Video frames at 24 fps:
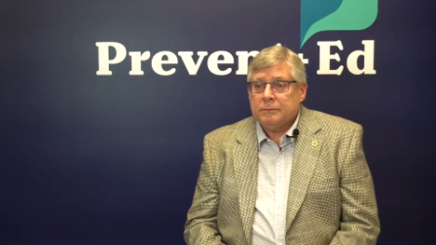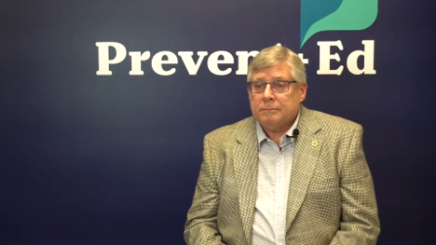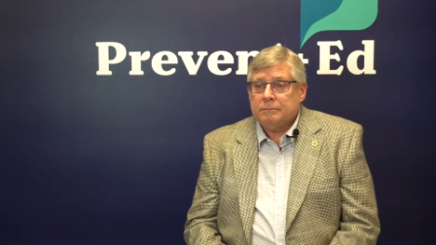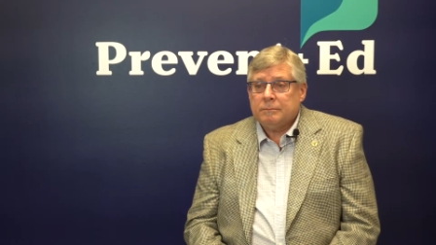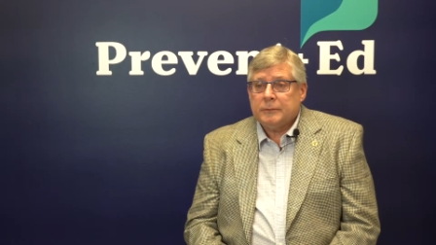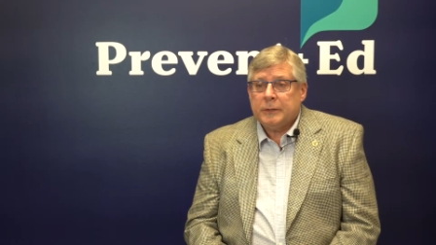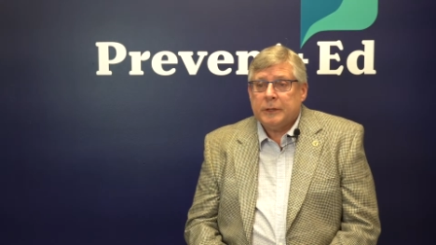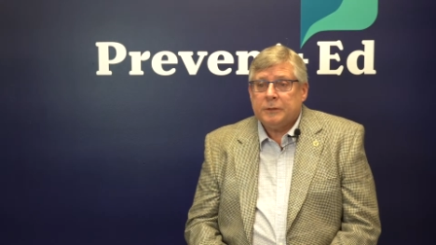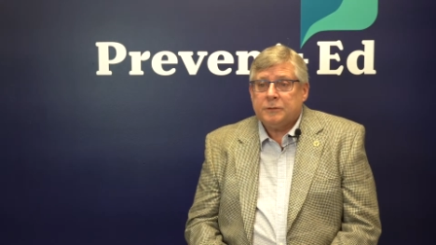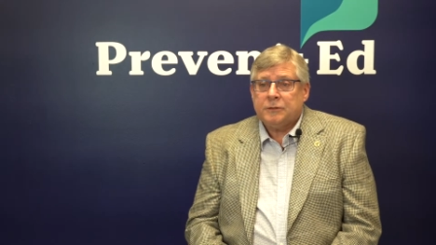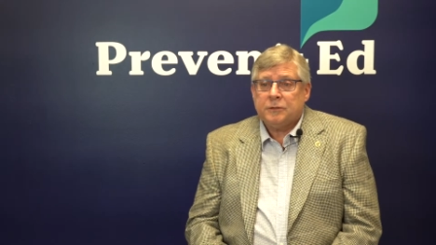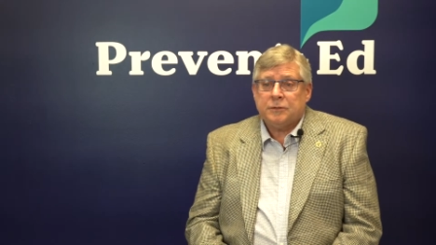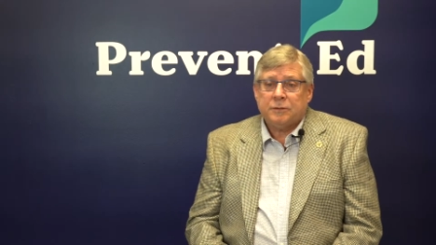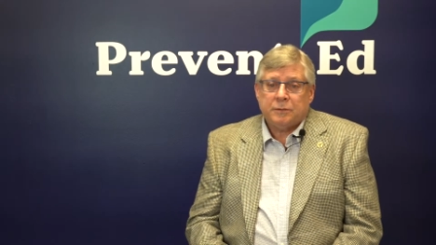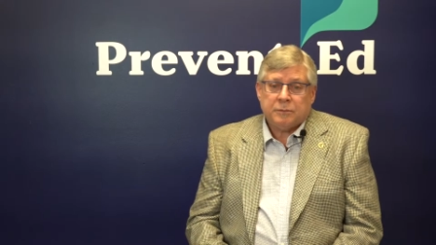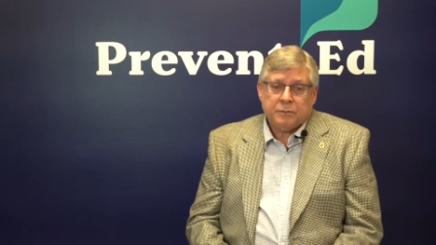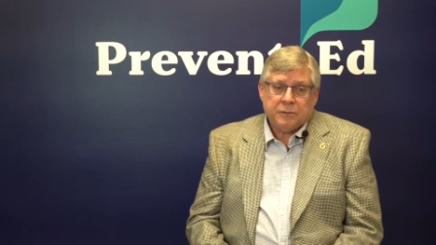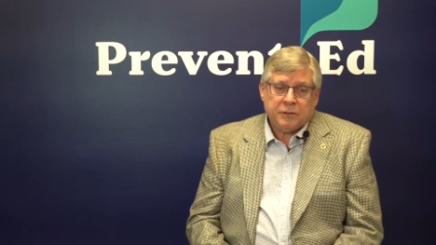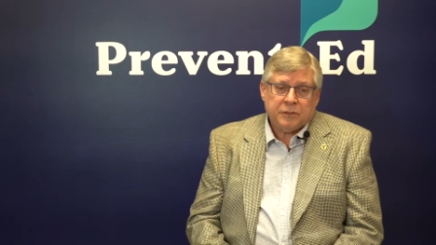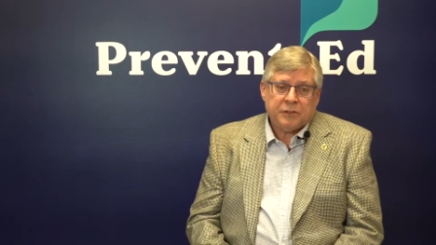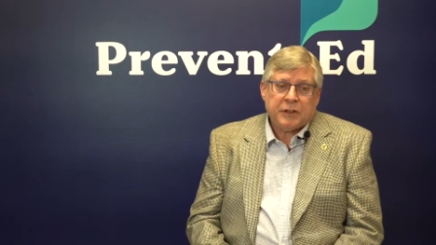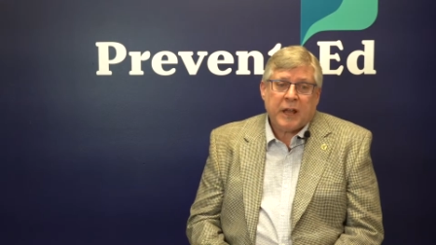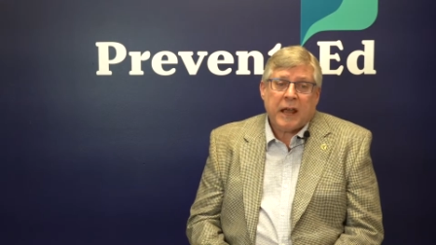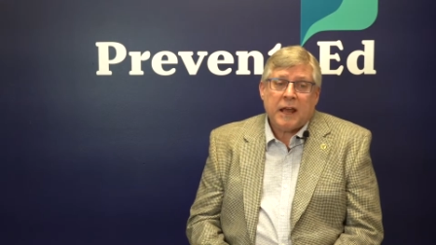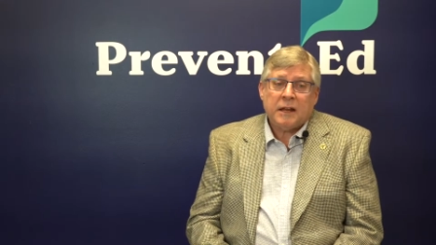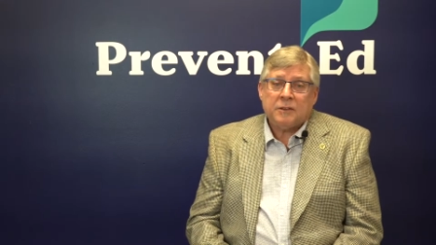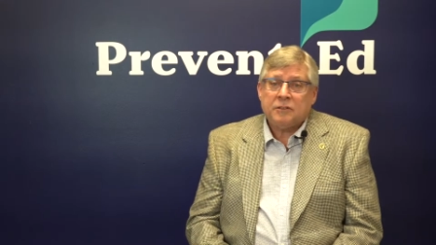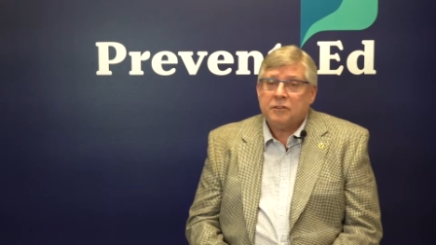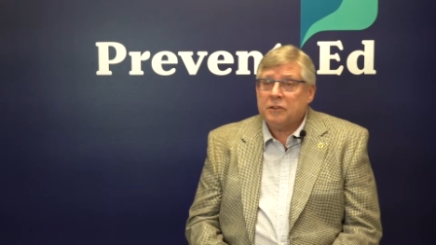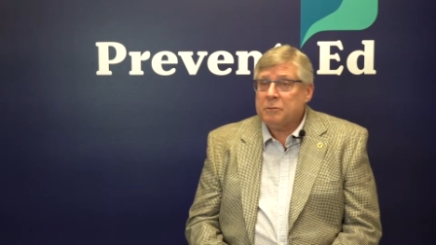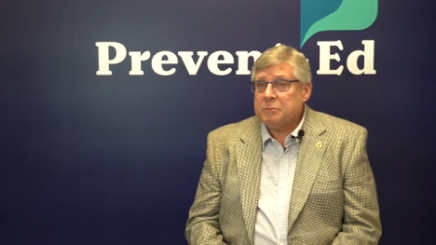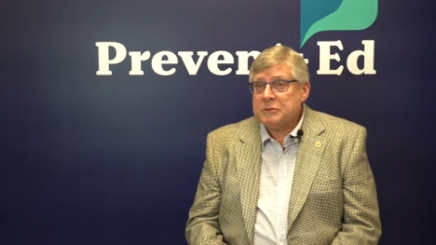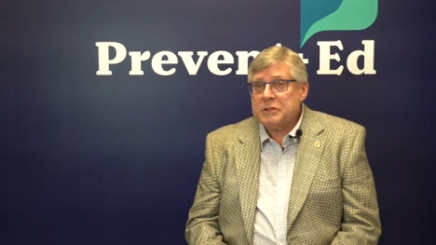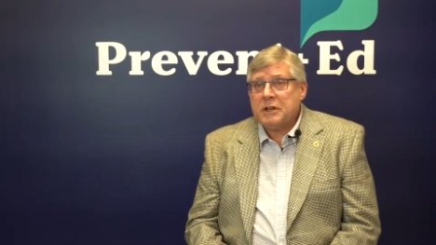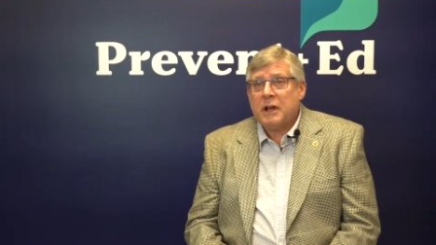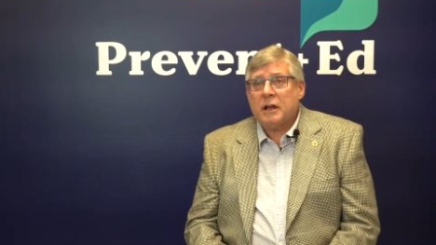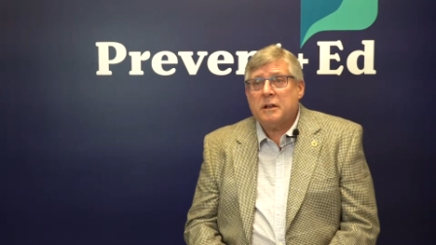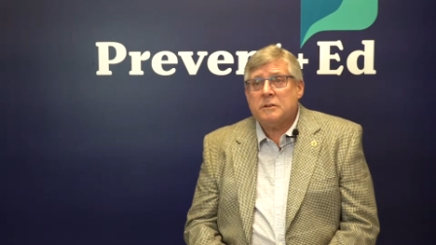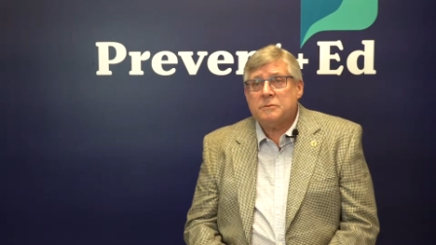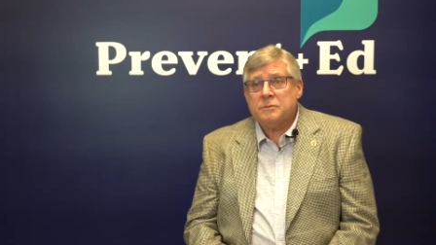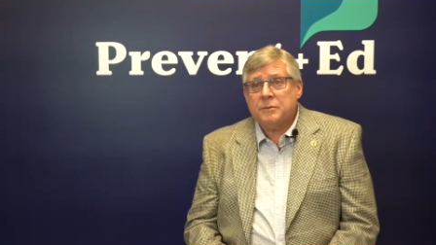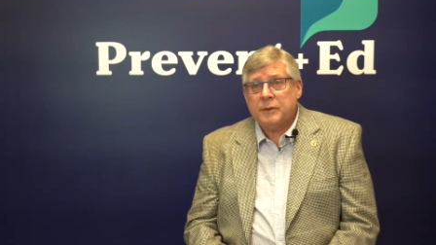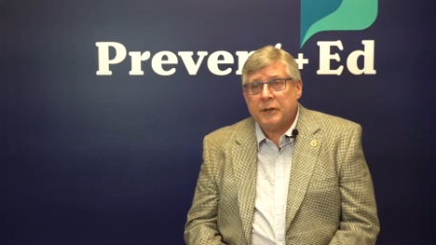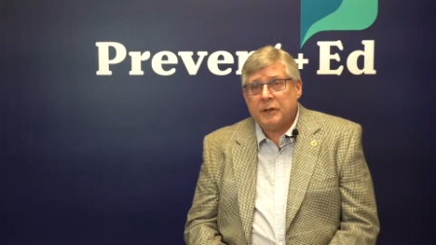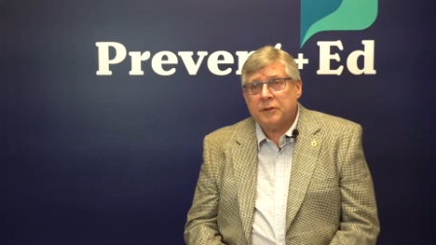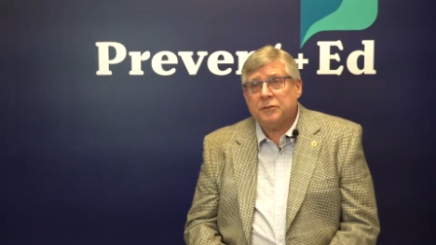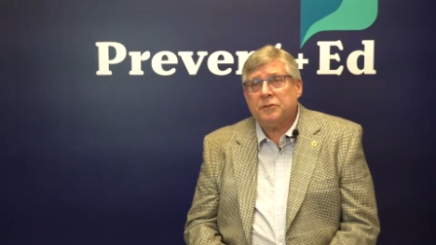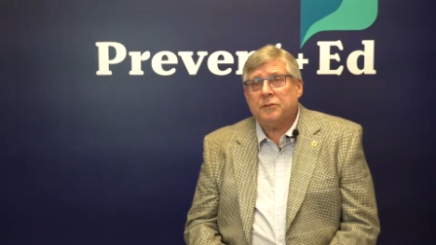it's sad sometimes
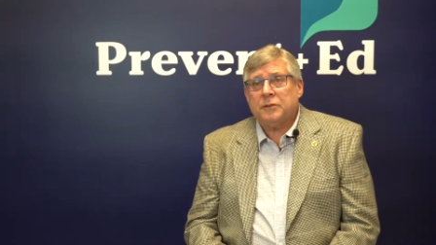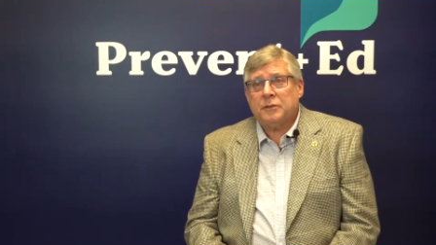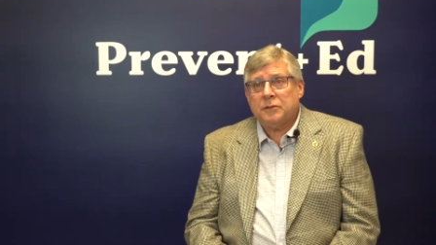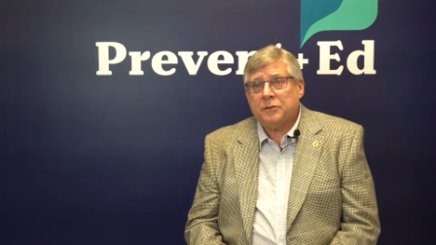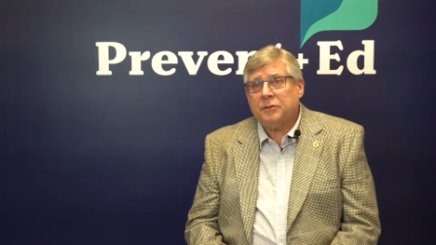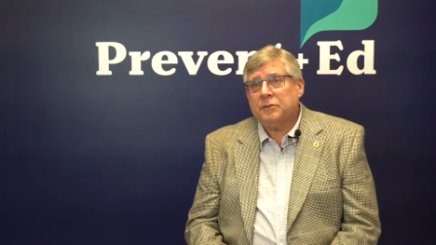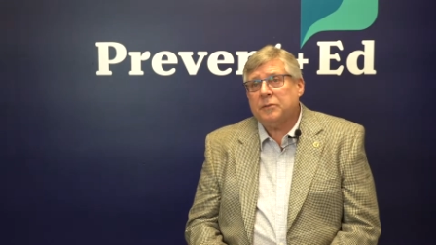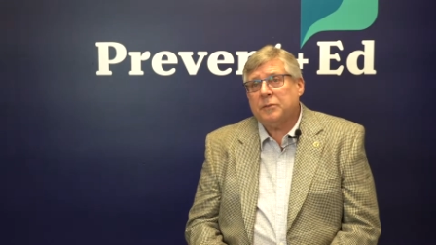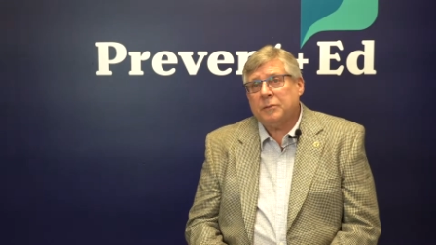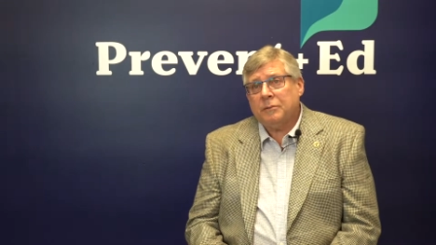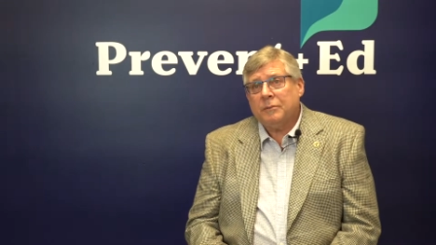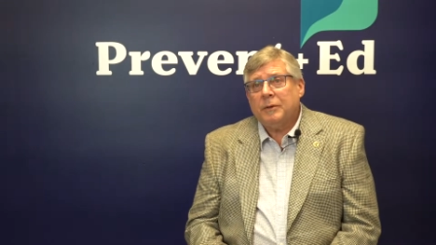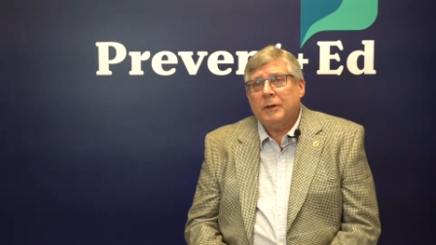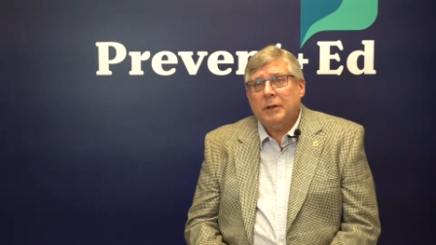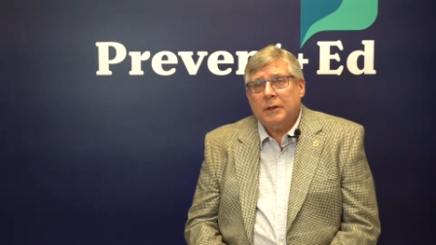because it's